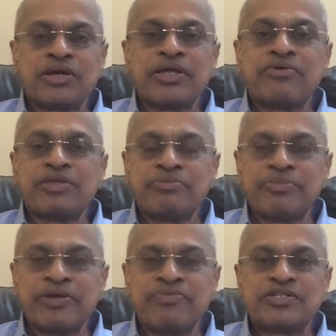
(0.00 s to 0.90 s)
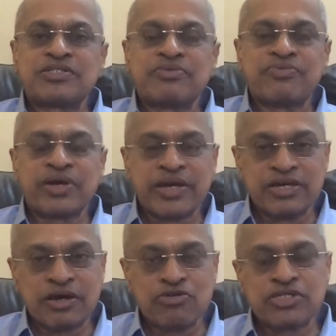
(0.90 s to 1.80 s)
of the benefits.
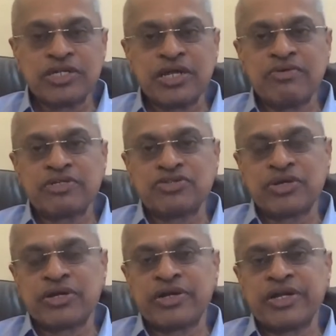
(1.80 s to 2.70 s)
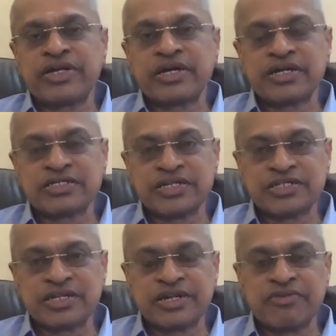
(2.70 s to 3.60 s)
House rent allowance you cannot take under
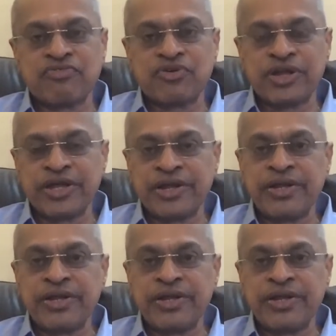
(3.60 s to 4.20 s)
Section 1014.